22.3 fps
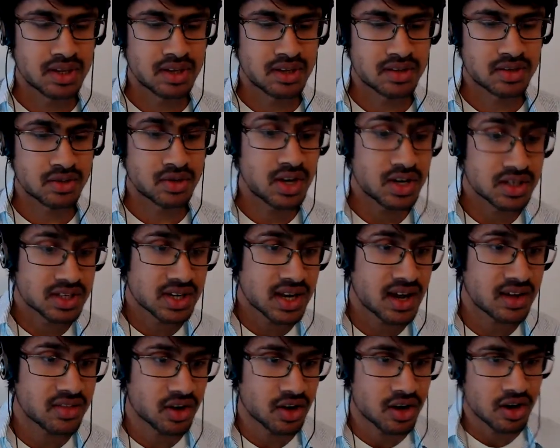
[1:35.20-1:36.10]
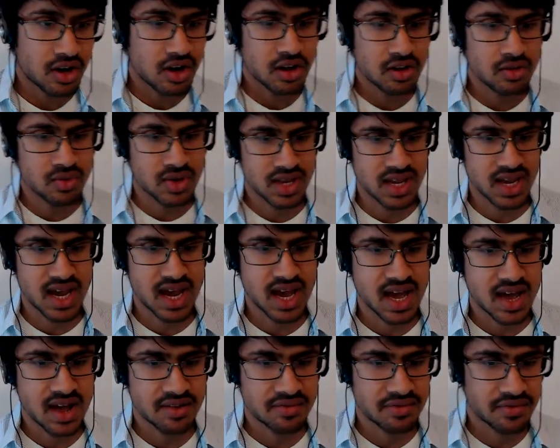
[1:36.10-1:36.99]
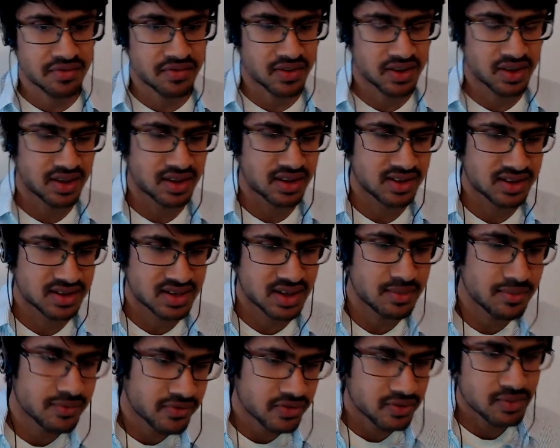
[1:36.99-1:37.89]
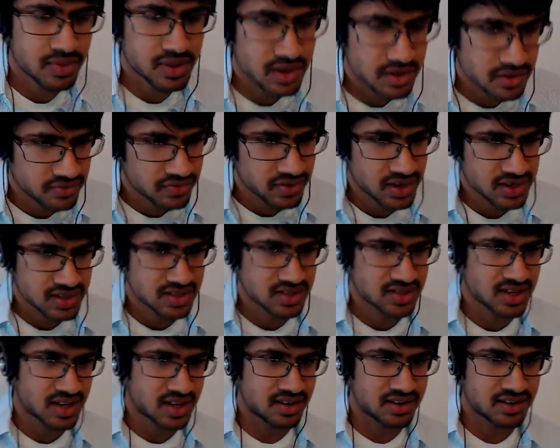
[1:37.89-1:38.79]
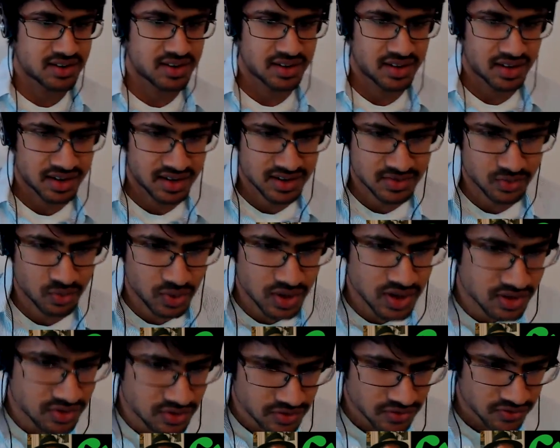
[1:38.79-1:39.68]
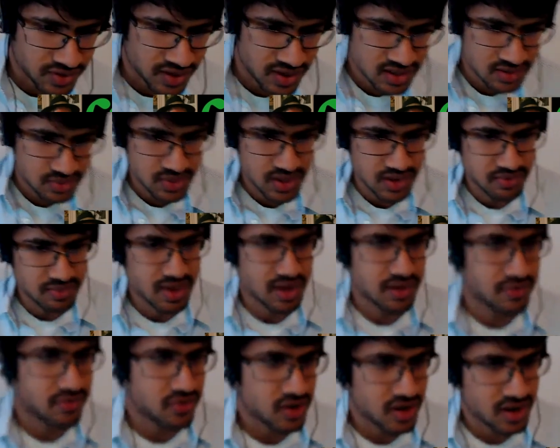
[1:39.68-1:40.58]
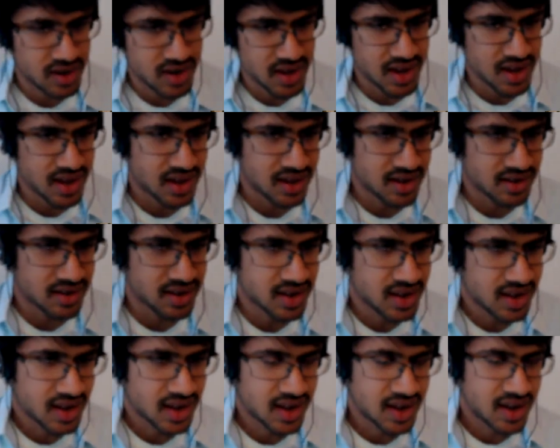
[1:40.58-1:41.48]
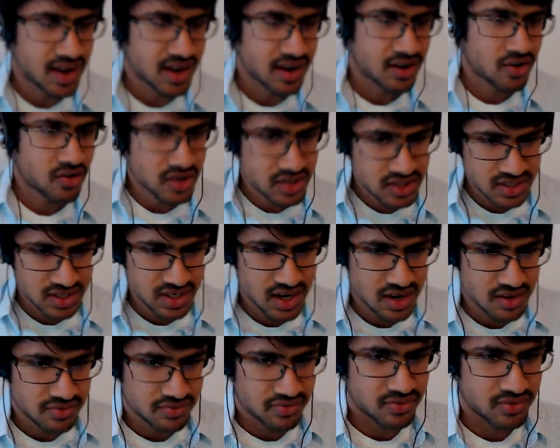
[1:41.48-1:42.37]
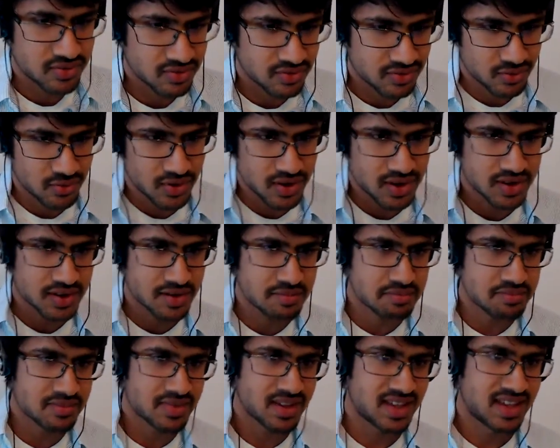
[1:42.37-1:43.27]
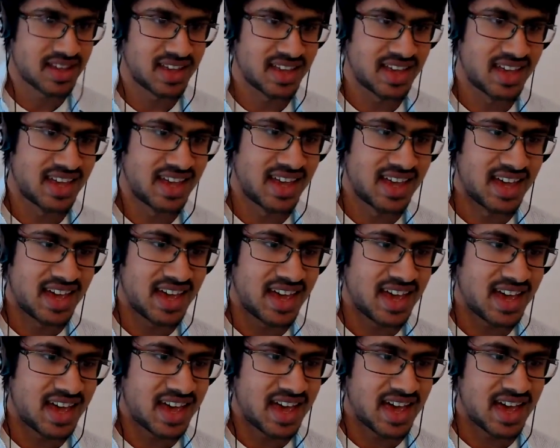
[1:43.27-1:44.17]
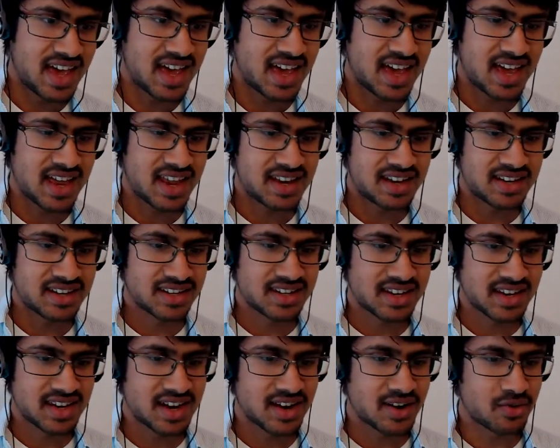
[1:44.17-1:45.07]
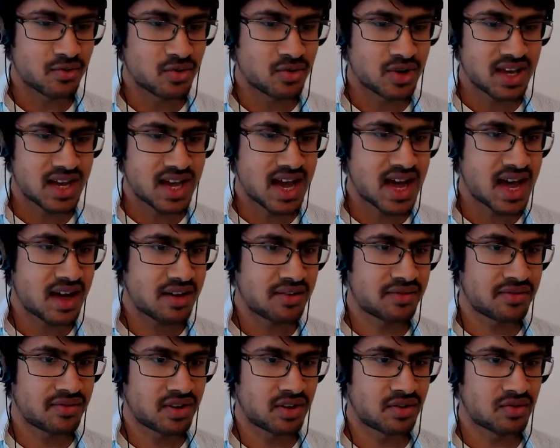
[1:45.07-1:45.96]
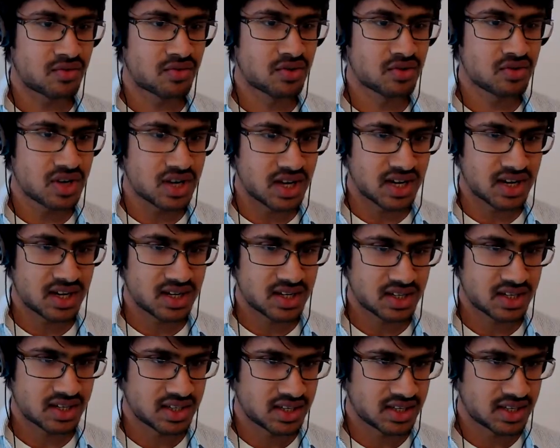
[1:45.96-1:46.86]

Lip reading: So here today on the call, we have some familiar faces and I guess one new face. We have Manfred and Christoph. Welcome. And we have Aruna.